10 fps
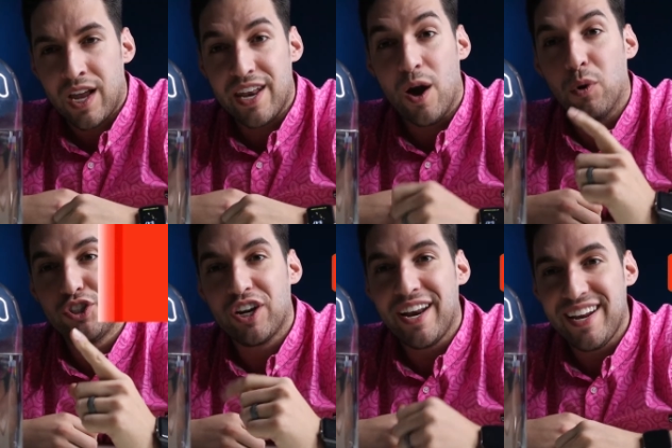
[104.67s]
Now what
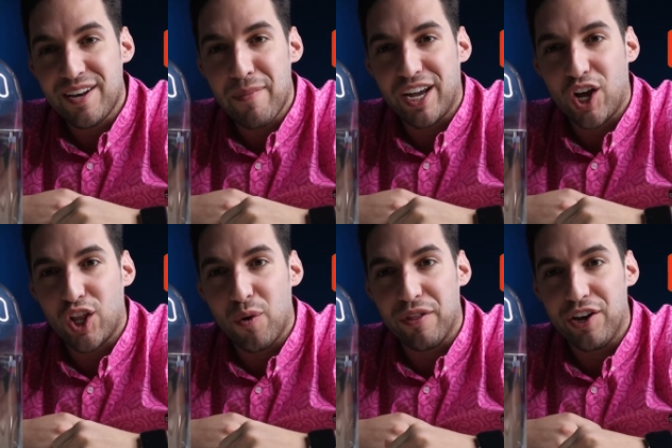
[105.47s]
you're going to need to make it glow in the